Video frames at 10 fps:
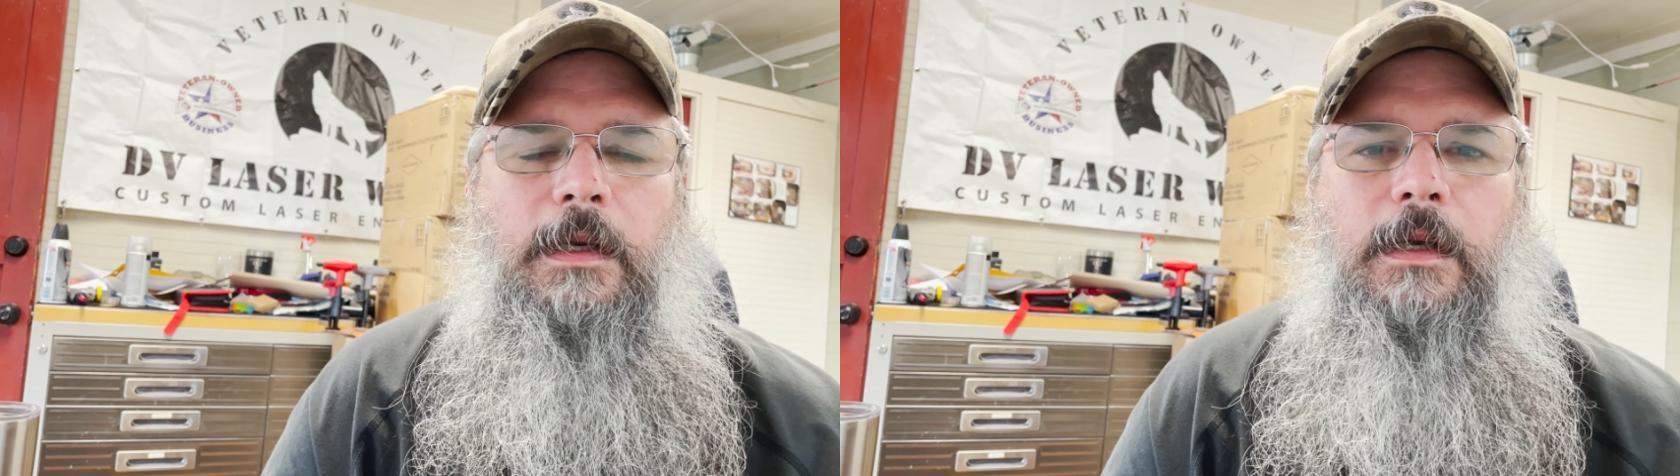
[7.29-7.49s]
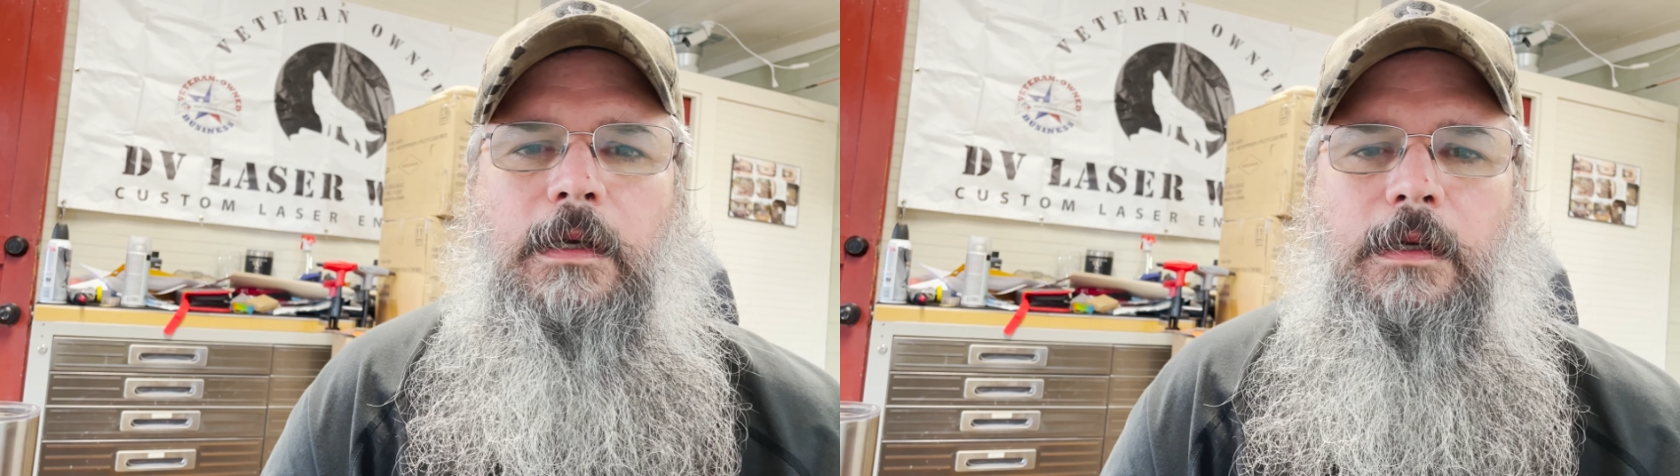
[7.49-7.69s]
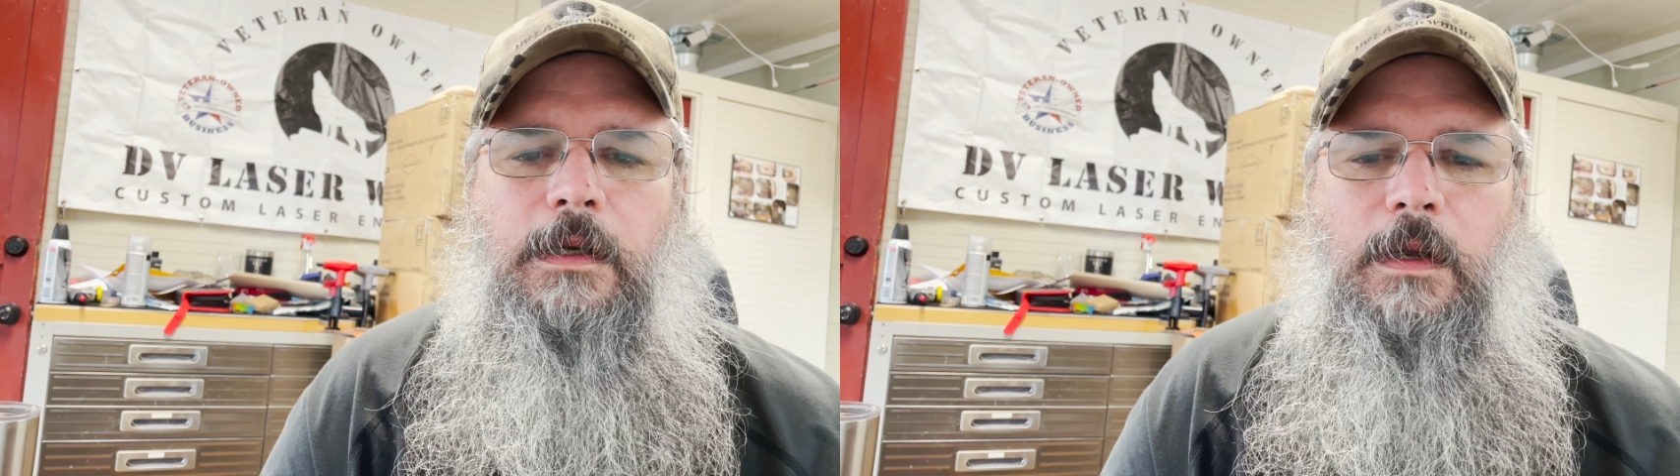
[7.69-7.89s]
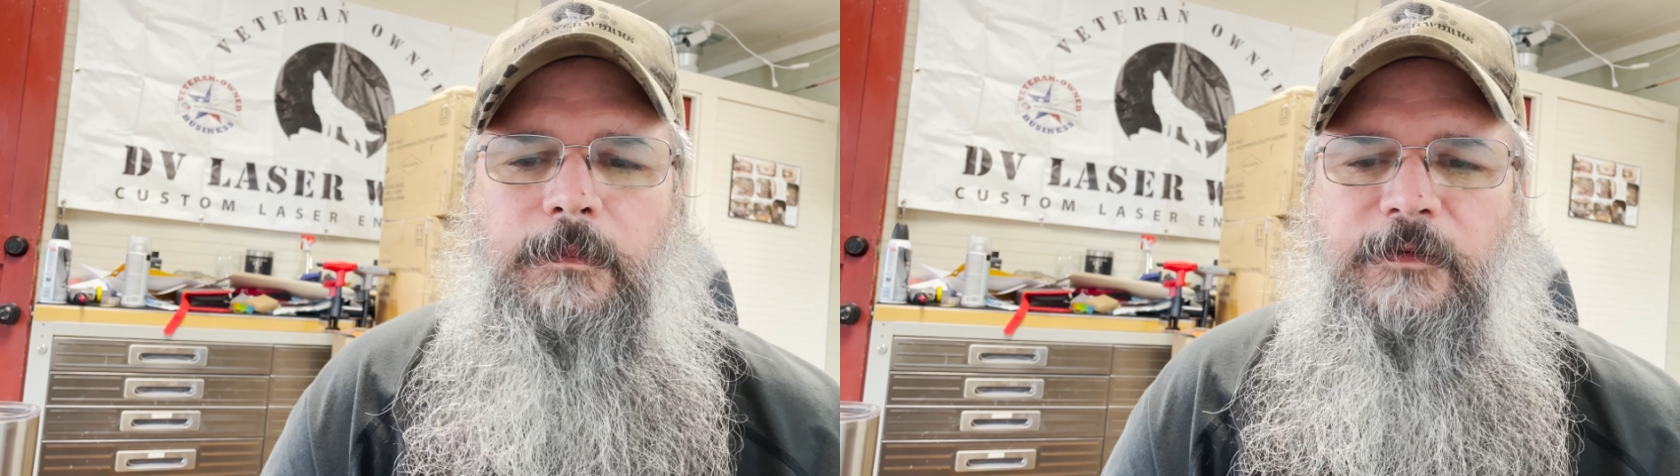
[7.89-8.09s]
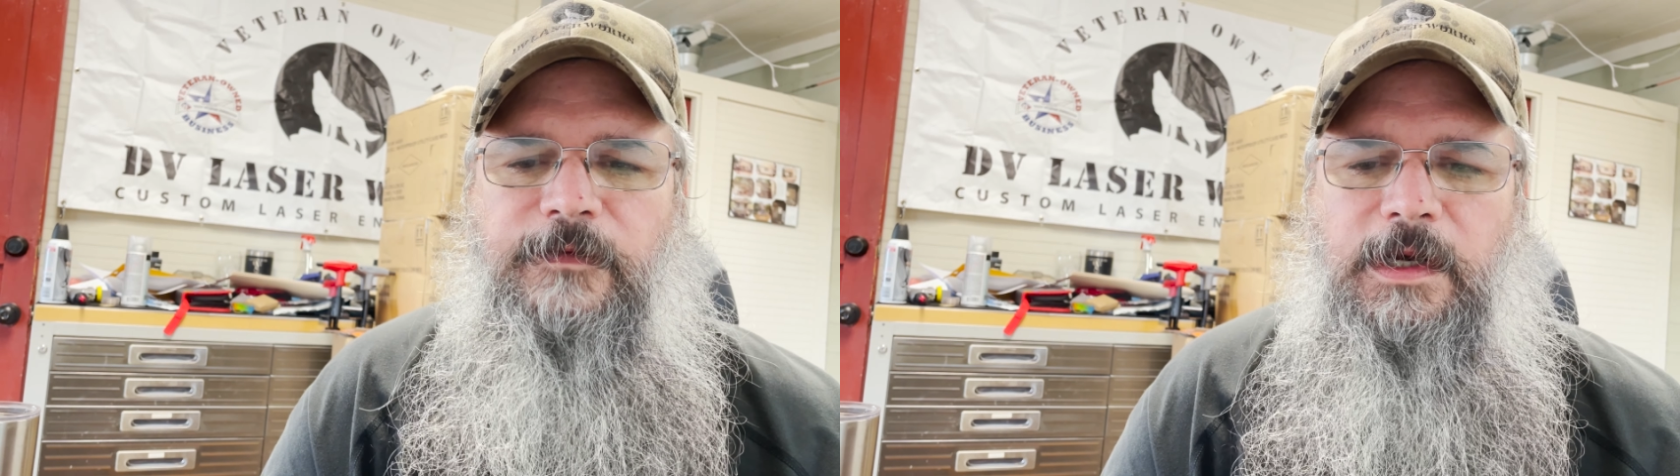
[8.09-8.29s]
to do
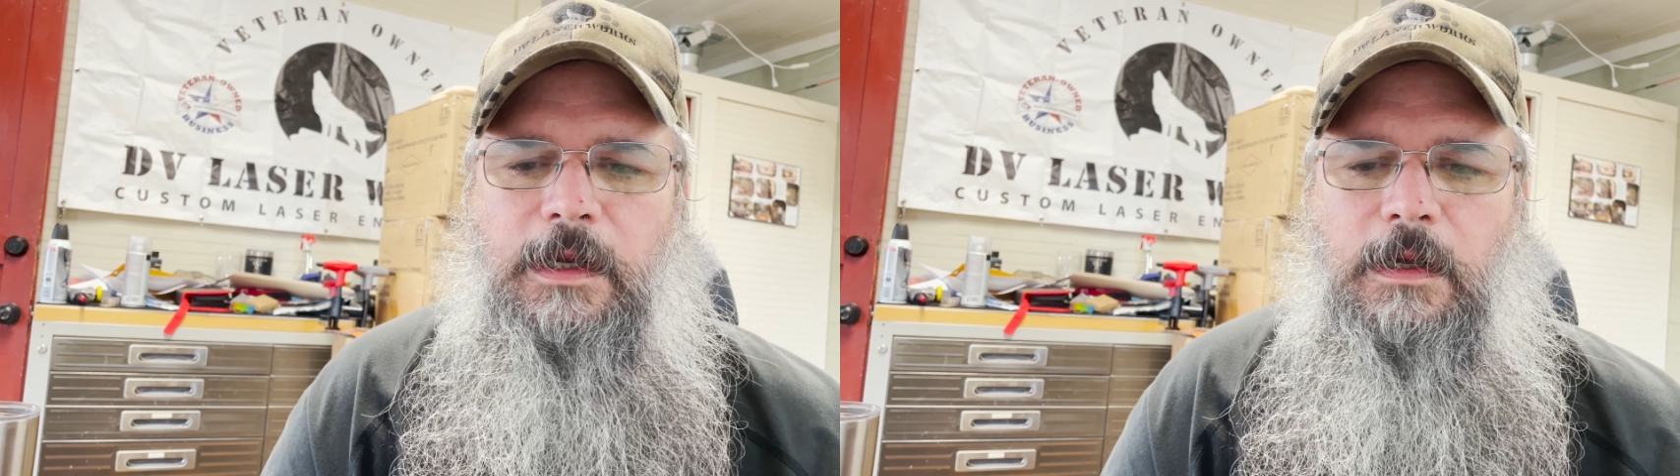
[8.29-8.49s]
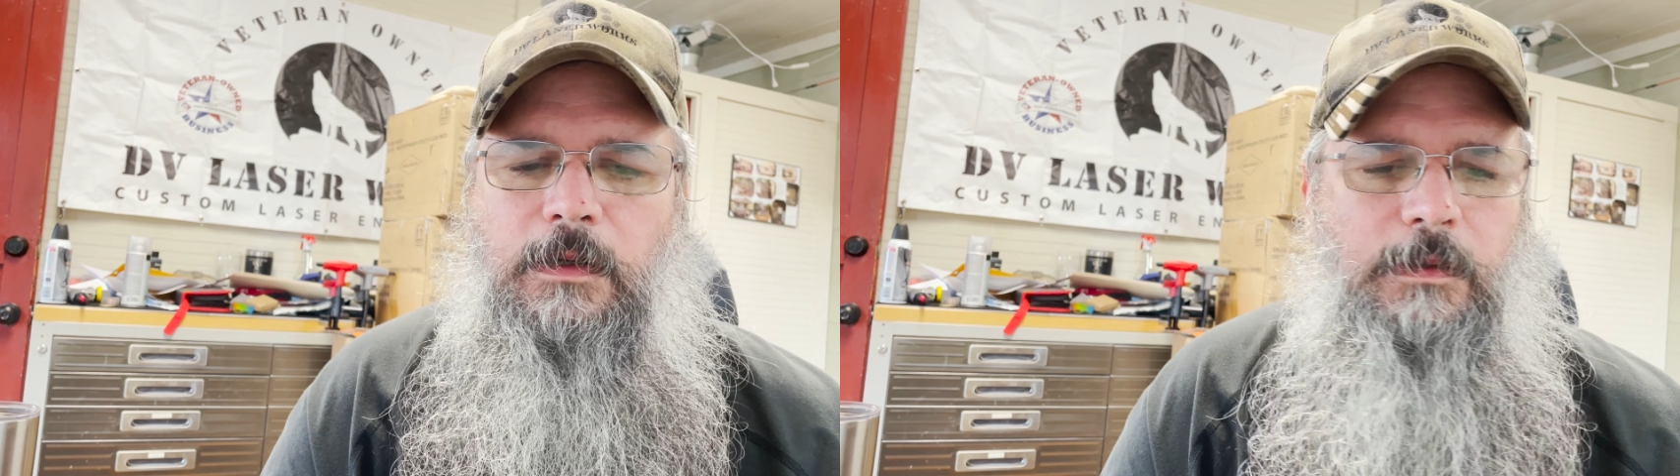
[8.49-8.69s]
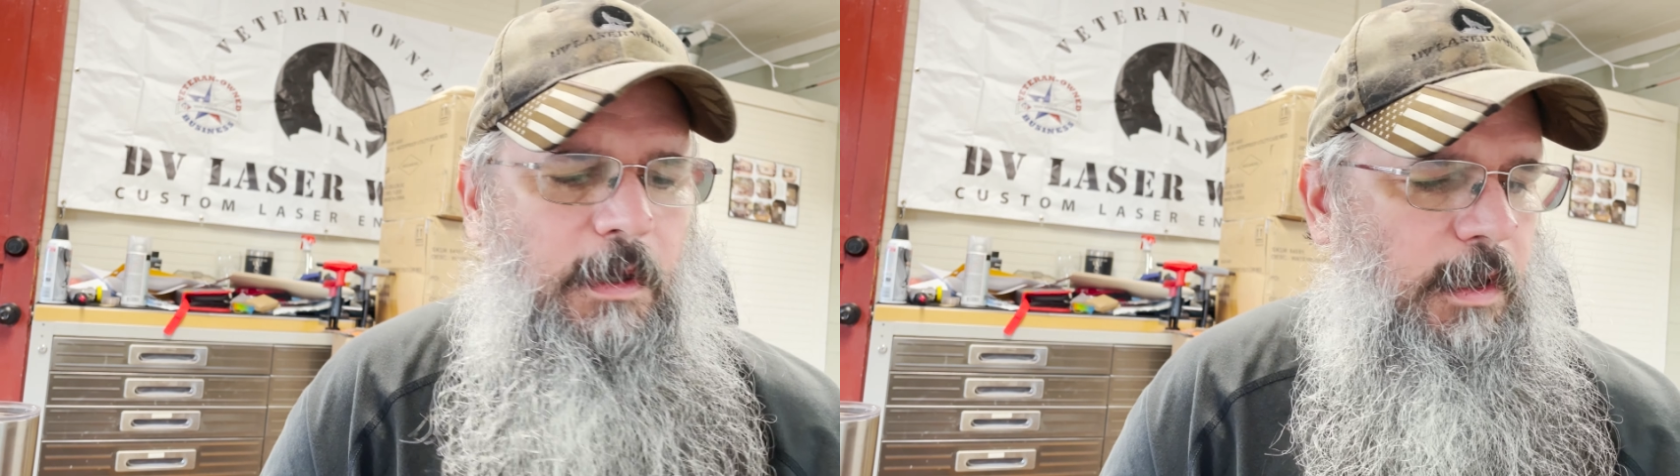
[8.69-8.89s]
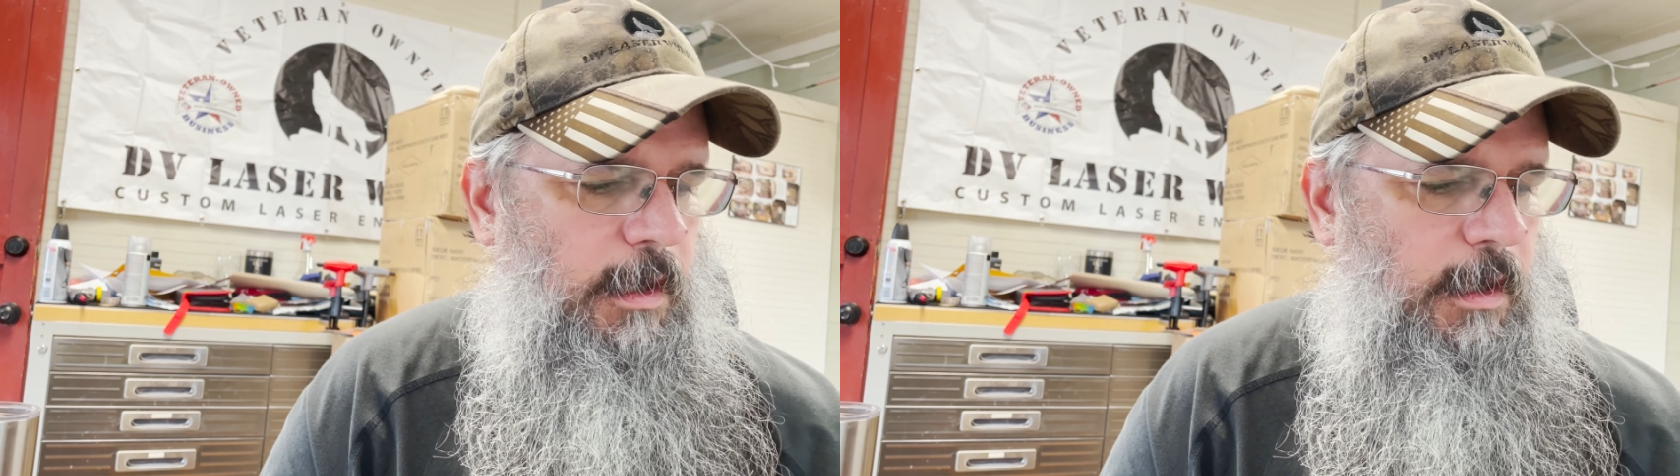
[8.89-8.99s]
up a video.